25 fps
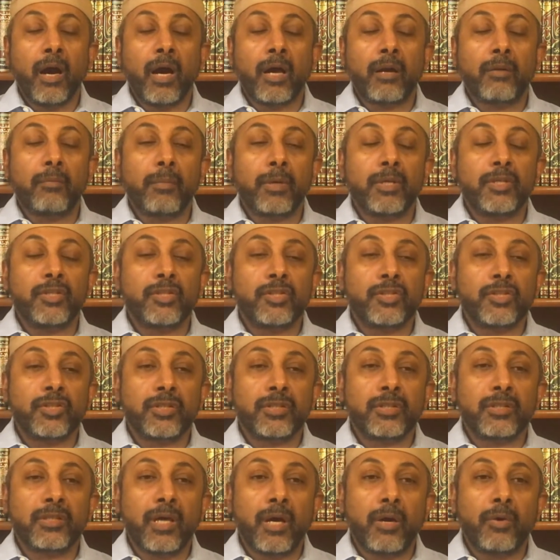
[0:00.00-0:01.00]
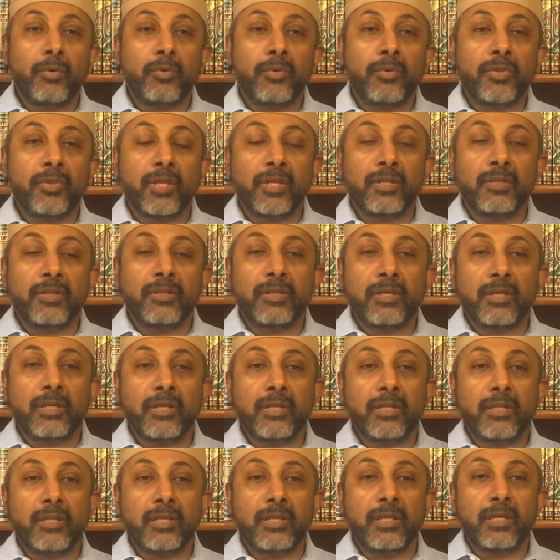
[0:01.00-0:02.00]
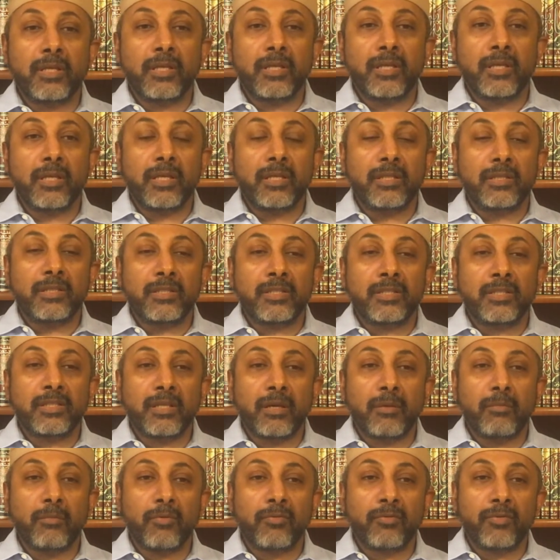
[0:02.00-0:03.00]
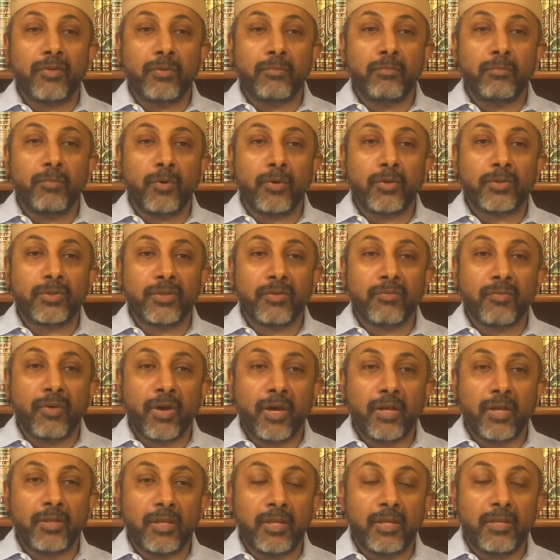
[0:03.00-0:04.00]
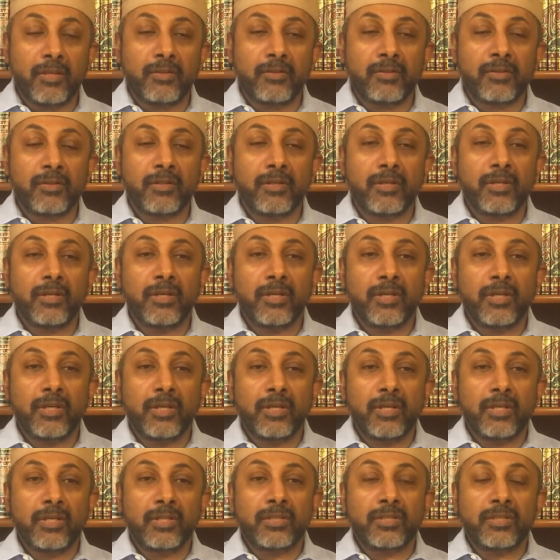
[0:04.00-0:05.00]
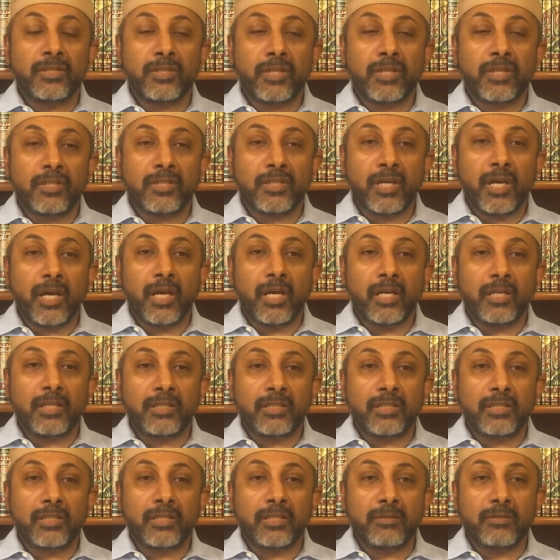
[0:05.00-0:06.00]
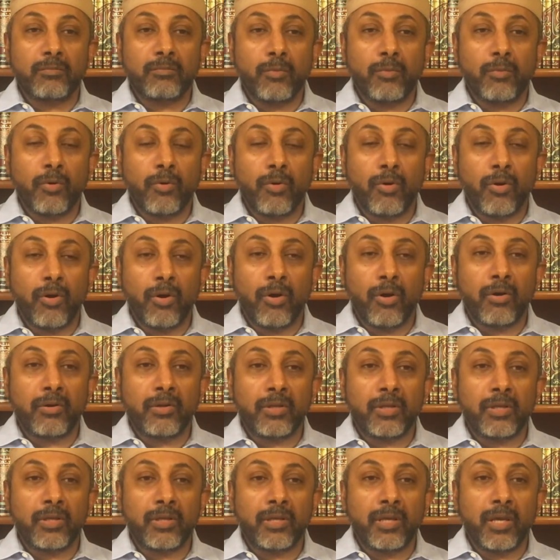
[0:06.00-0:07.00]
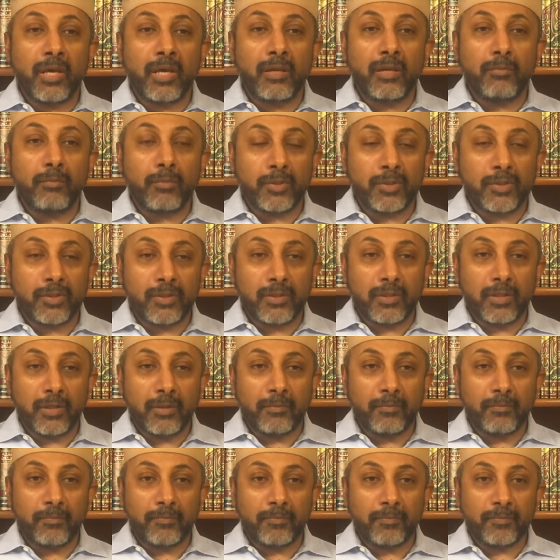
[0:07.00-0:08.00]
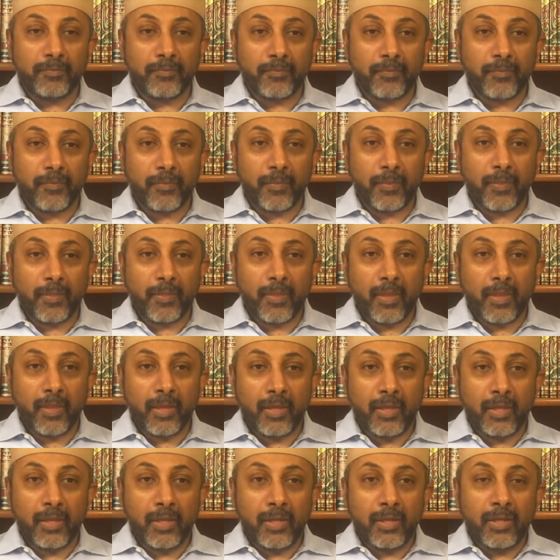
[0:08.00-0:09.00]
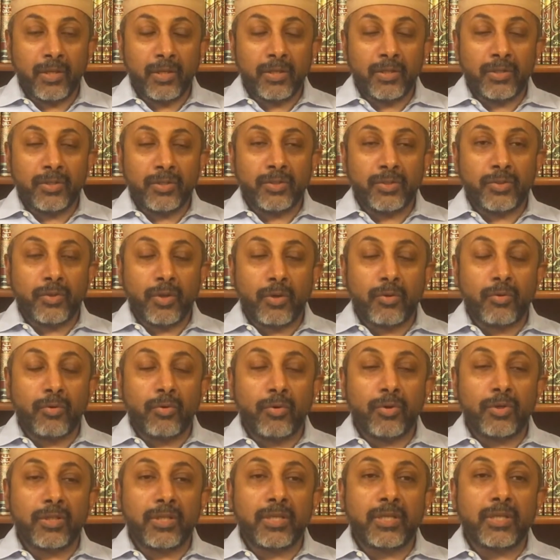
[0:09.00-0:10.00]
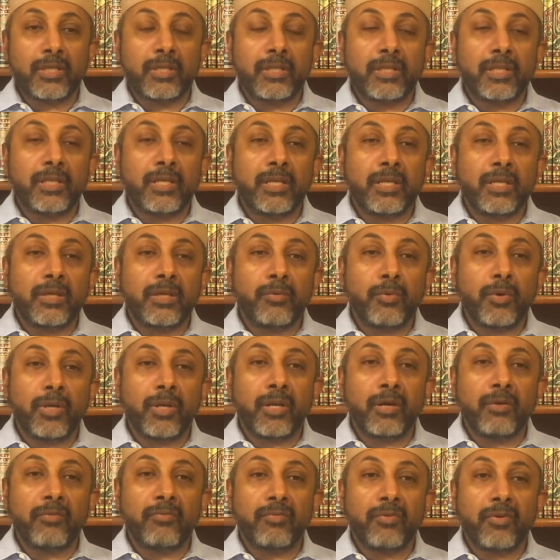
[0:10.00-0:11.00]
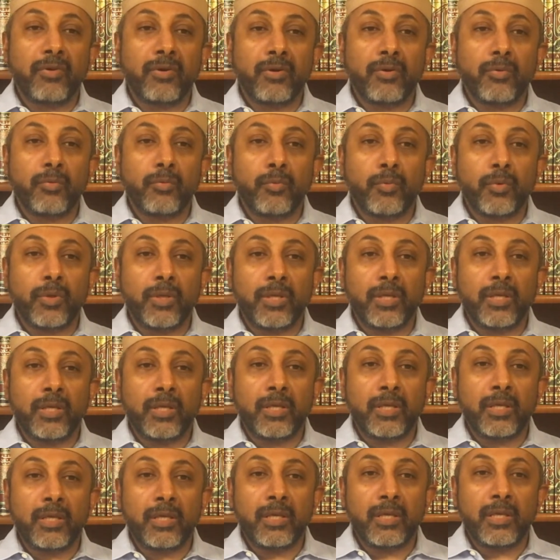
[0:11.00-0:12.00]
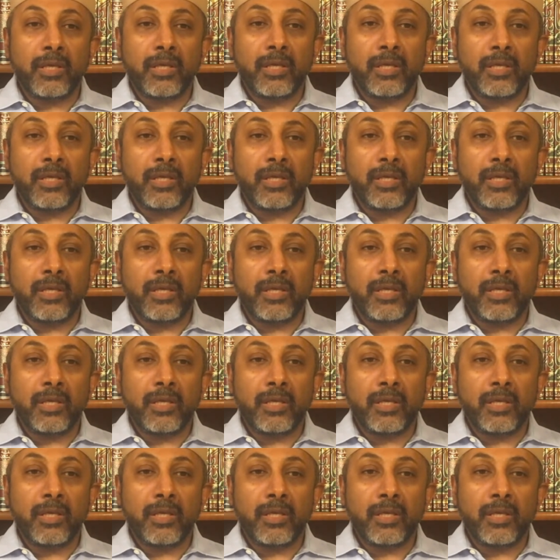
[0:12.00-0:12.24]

are mentioned authentically in some of the books of hadith, such as Bukhari and Muslim. So accordingly, whenever we